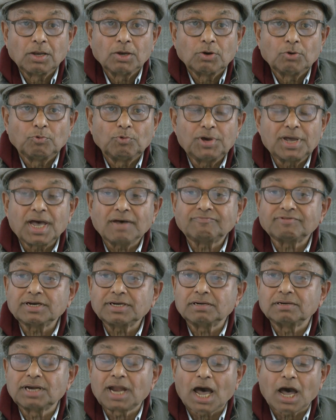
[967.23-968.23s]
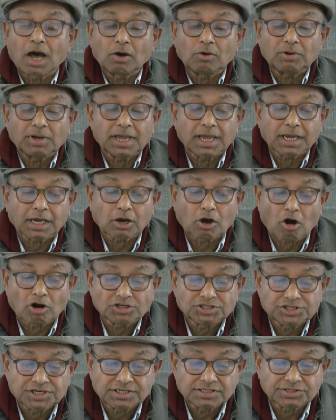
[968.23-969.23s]
We have now a
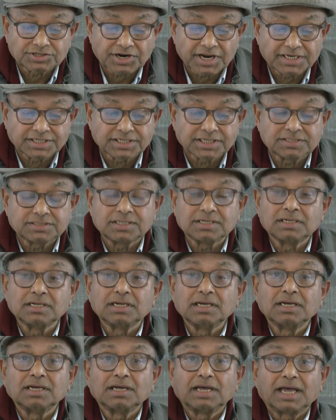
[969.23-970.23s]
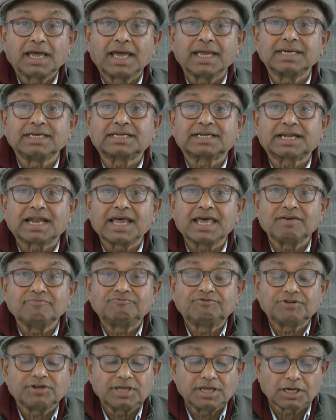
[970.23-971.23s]
concentrated
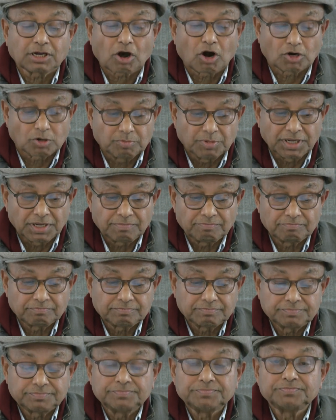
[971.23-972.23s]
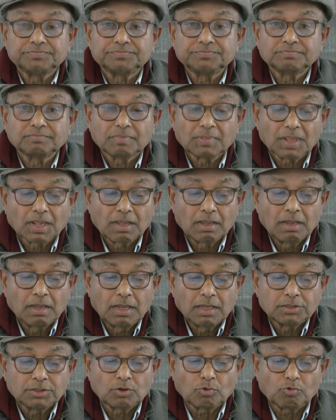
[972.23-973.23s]
enclave economy.
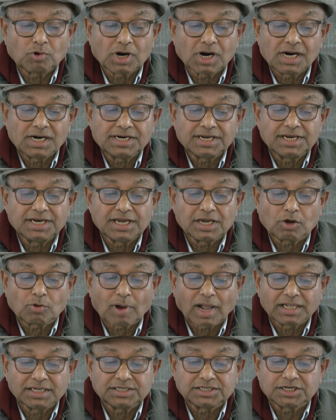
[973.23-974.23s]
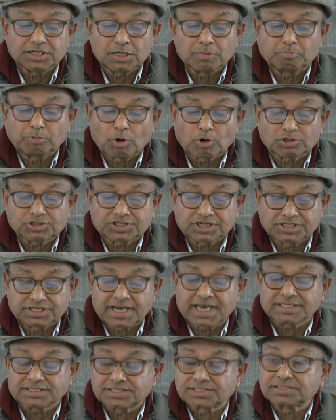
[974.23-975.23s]
The World Inequality Report
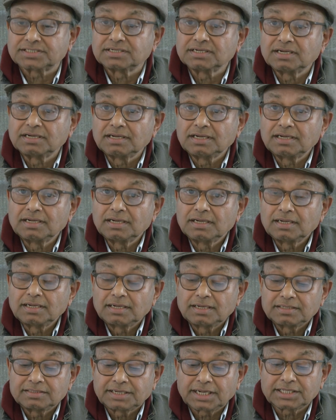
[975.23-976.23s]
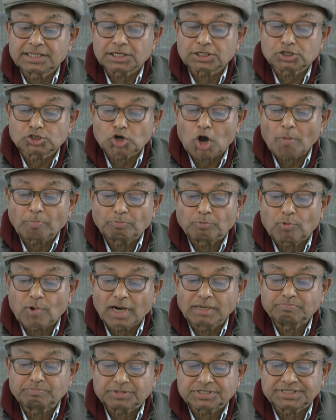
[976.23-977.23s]
suggests that the top
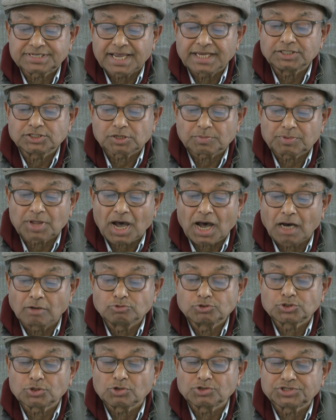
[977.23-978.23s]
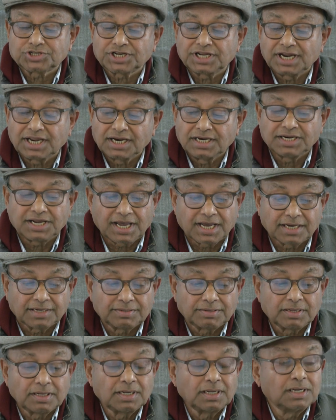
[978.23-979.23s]
1% of the households in India
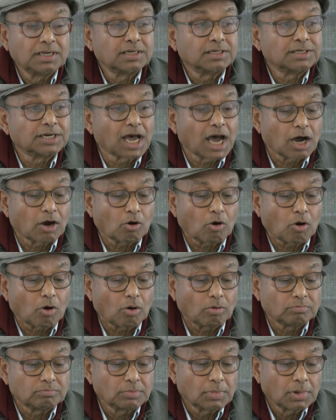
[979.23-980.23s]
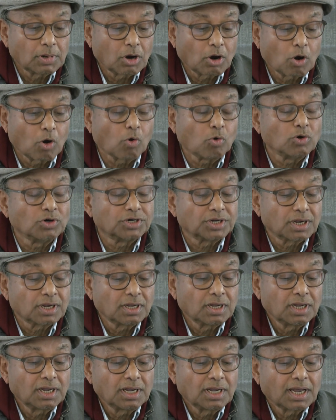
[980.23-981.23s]
now hold
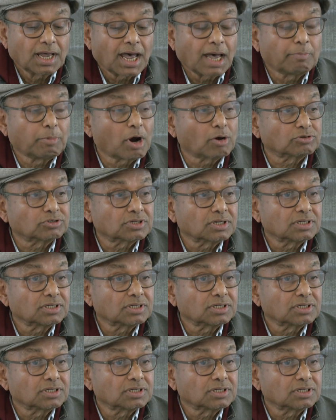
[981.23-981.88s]
about